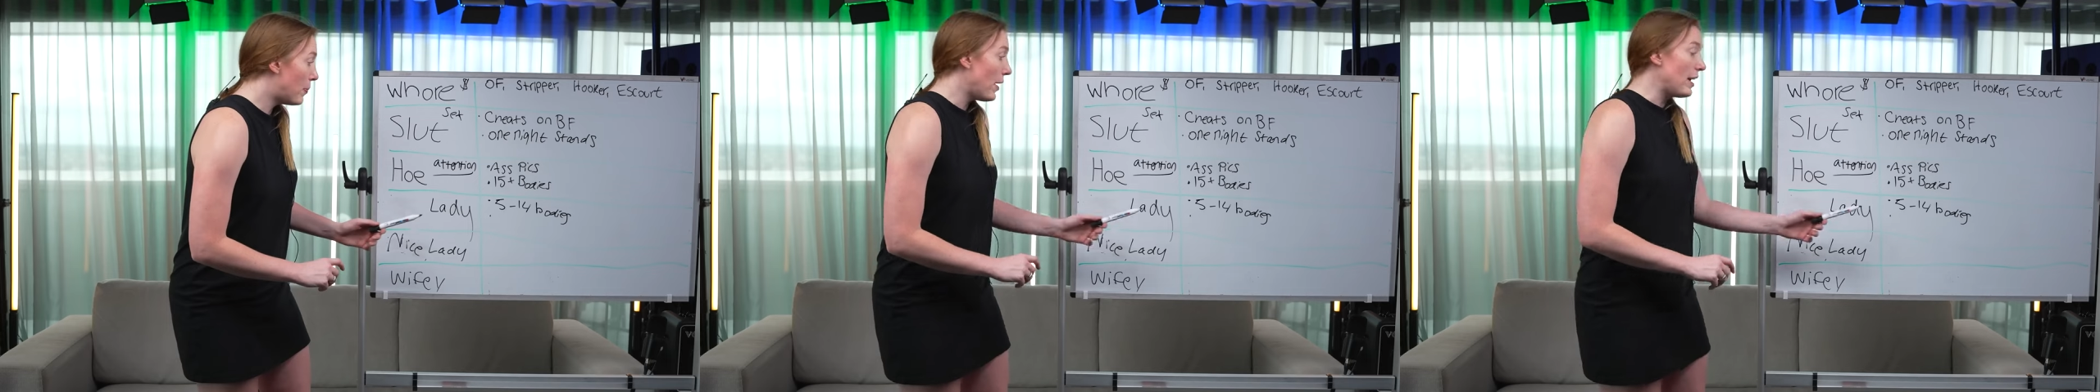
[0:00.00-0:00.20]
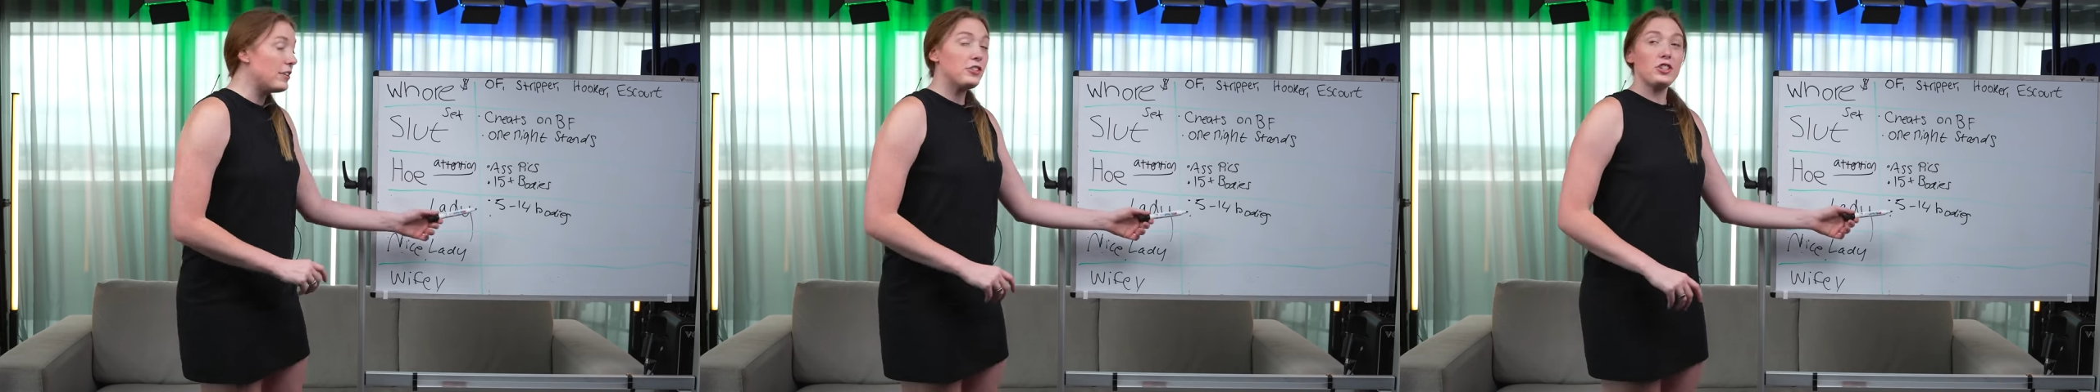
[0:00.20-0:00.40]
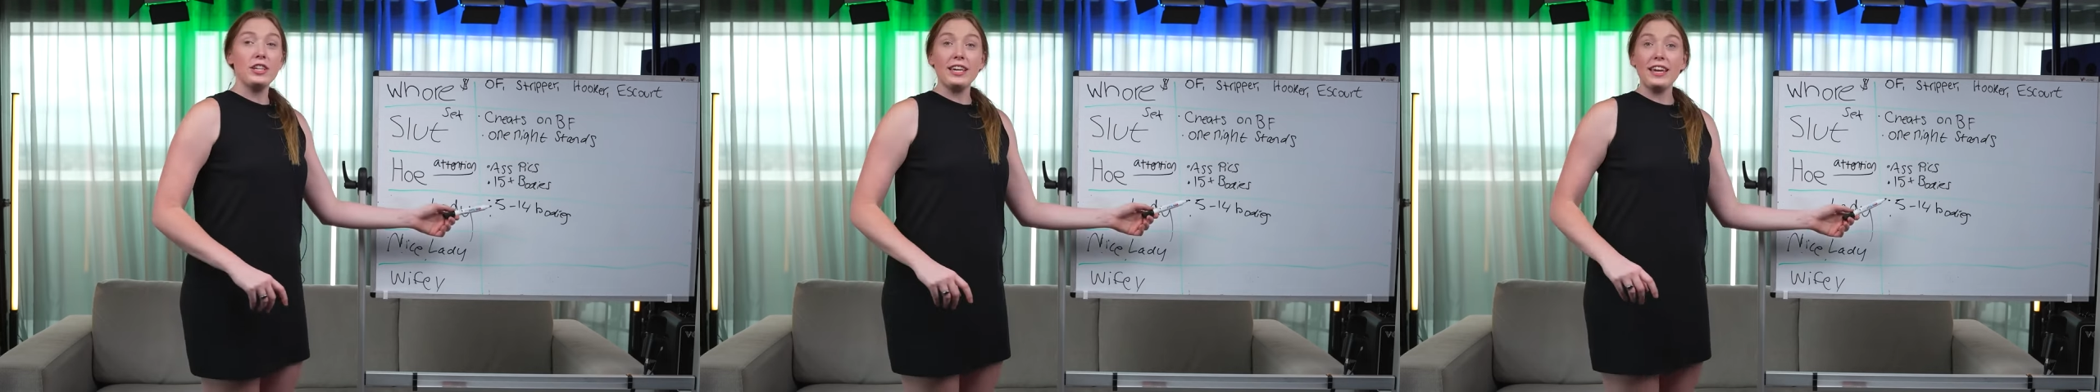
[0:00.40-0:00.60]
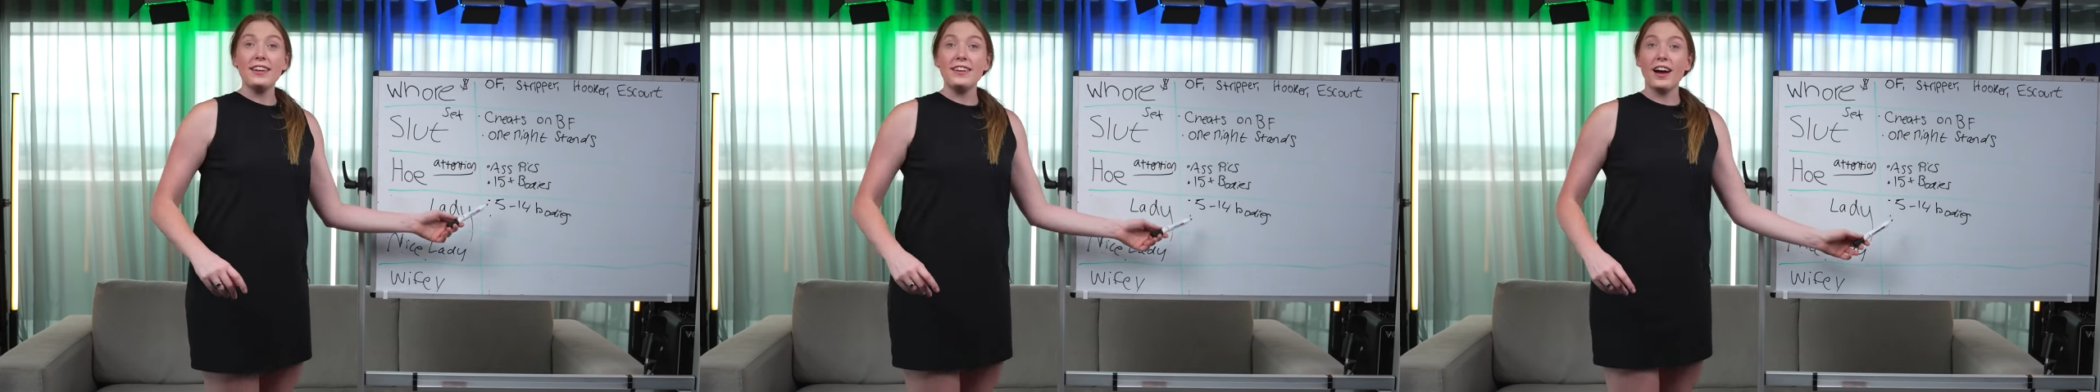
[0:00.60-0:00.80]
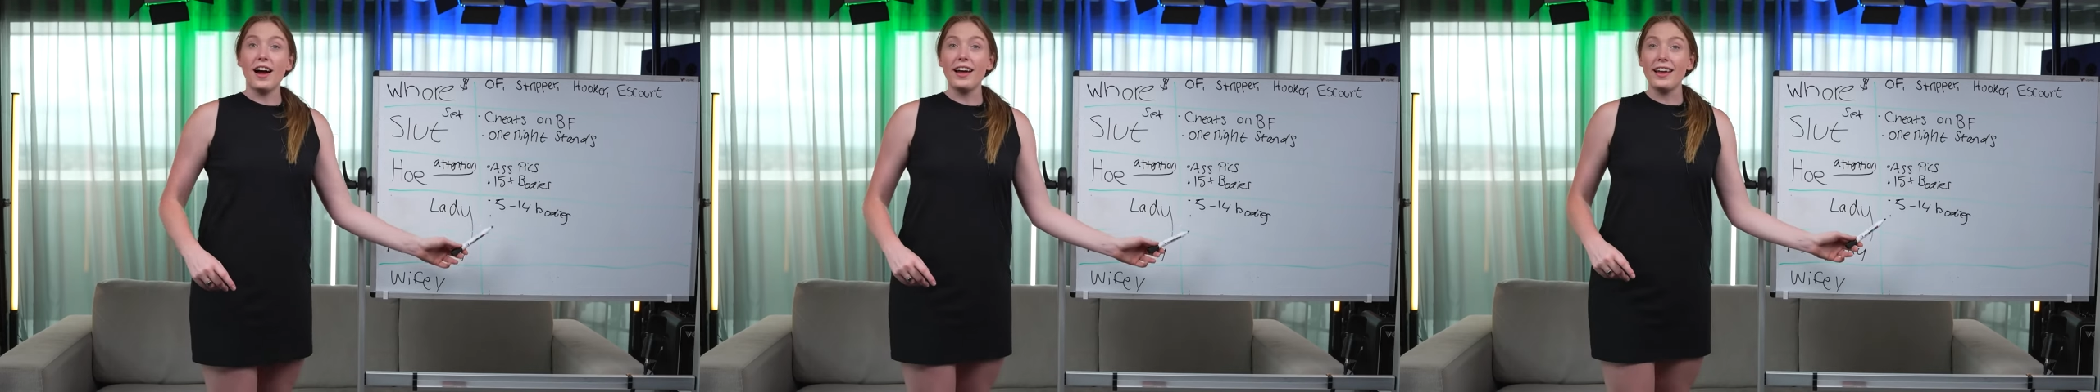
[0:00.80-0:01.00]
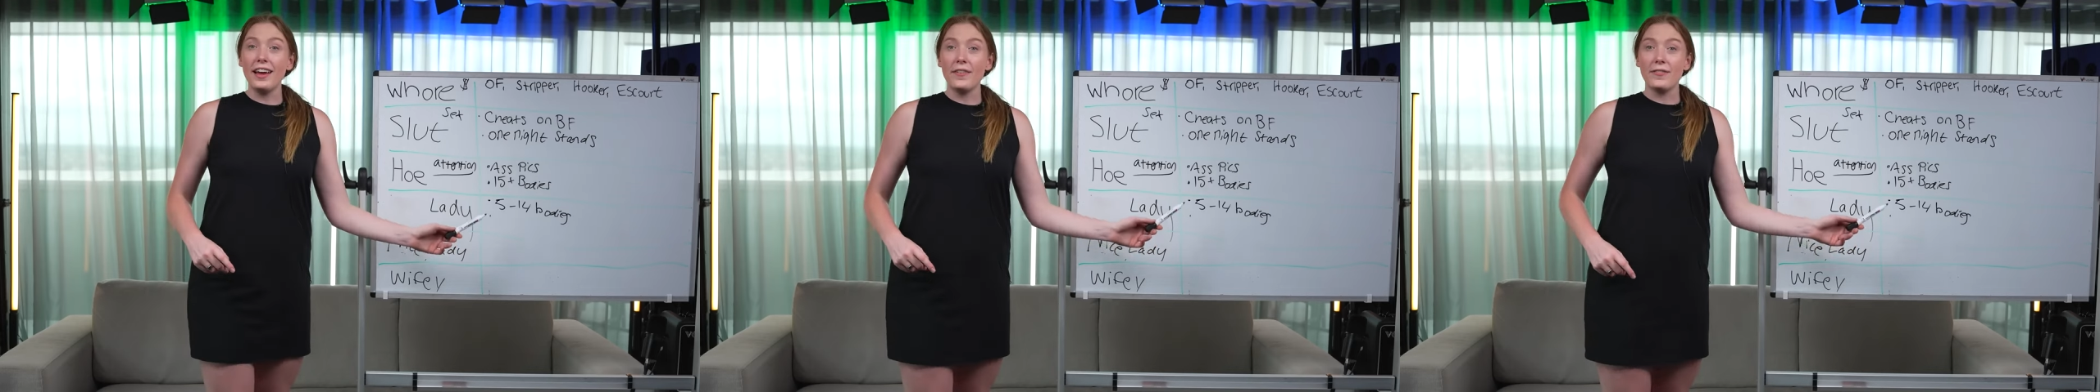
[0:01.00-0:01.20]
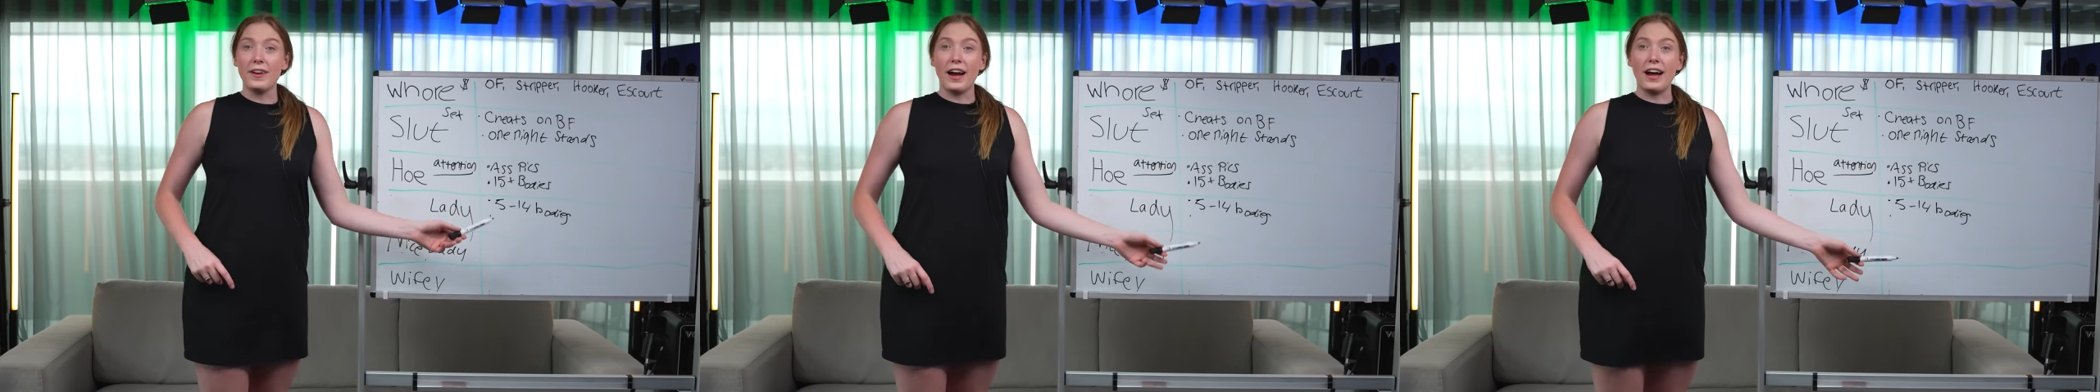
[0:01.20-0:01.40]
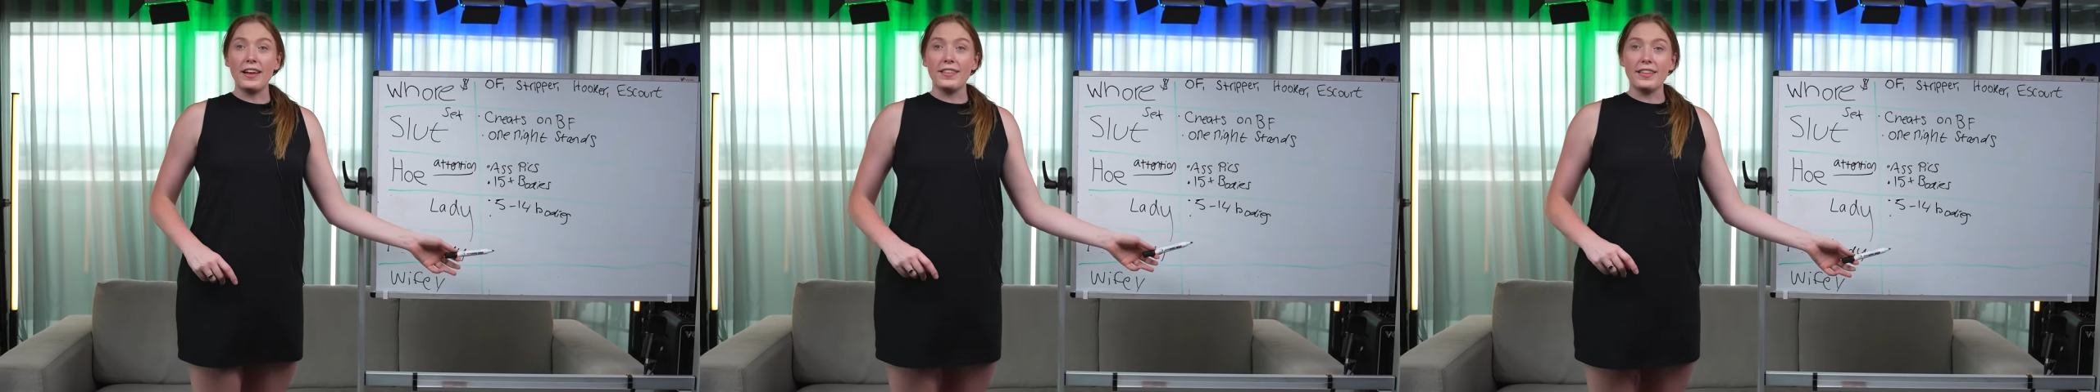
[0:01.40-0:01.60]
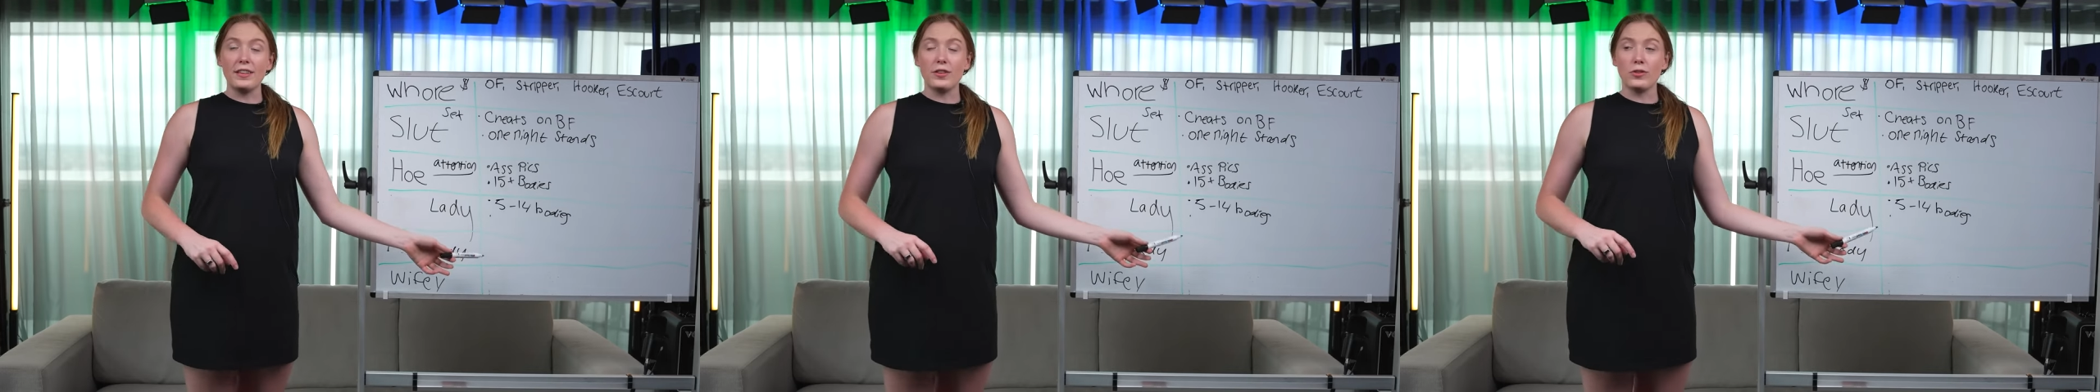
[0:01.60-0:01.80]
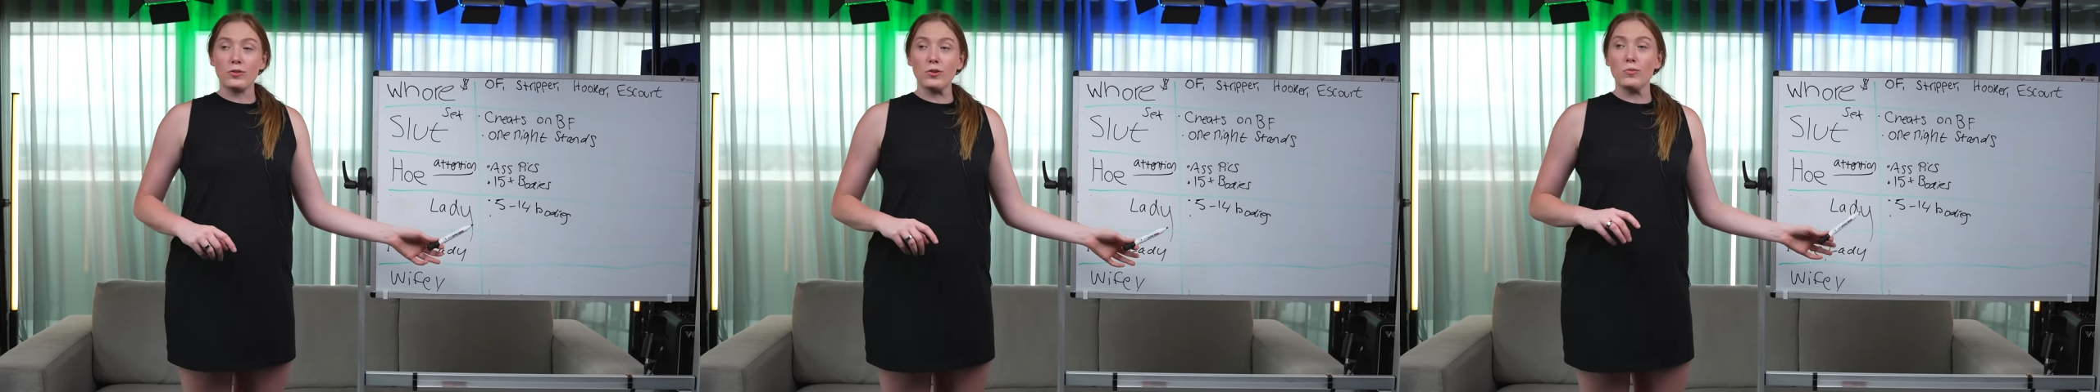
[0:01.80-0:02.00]
But she cannot have gotten
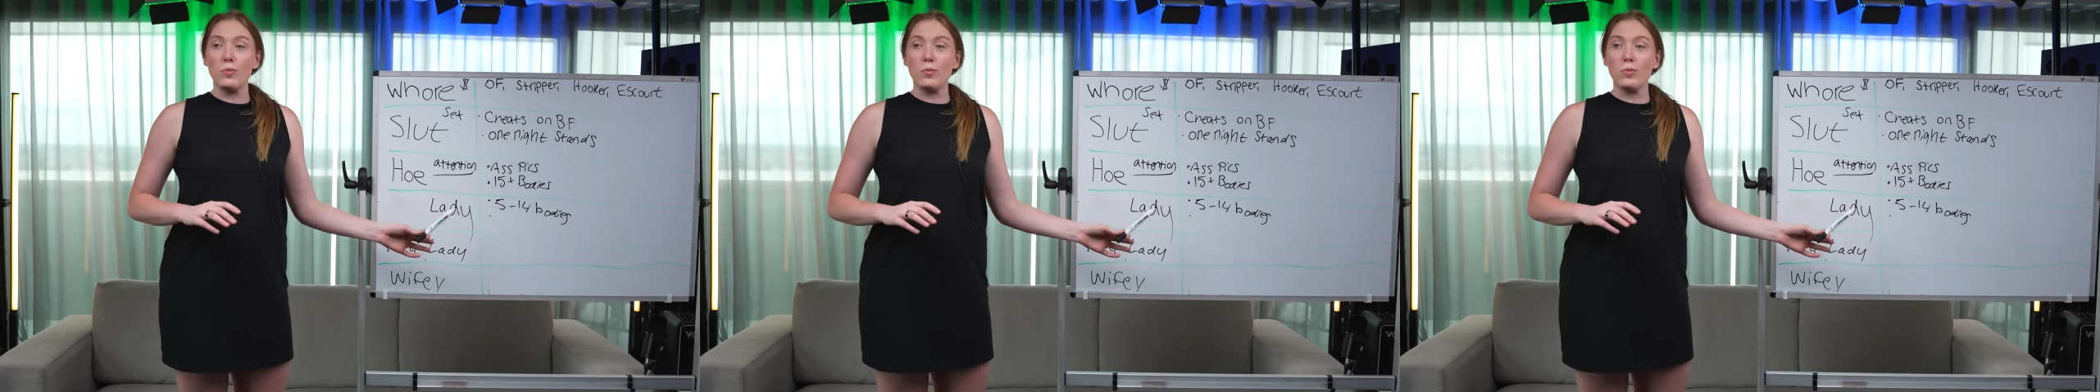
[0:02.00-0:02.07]
these through